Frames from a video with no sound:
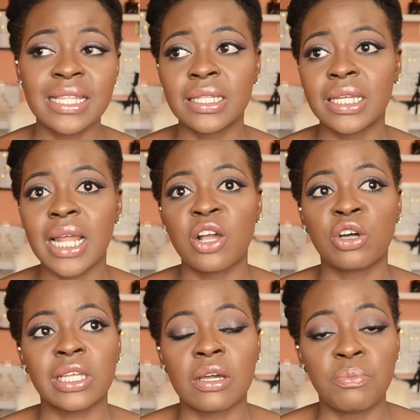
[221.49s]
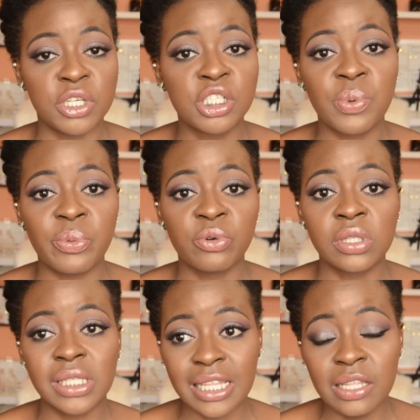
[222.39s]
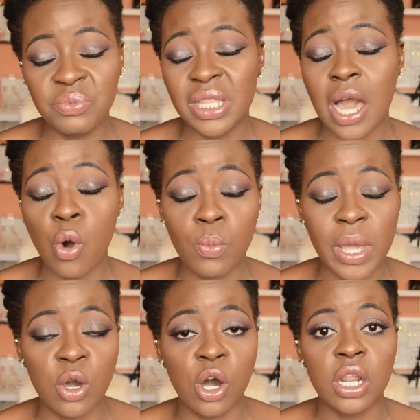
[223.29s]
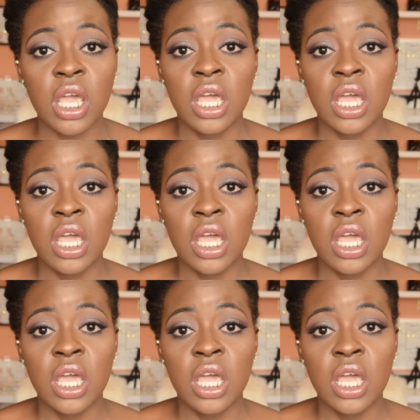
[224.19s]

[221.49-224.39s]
And then I got like a bunch of people telling me that, oh my god,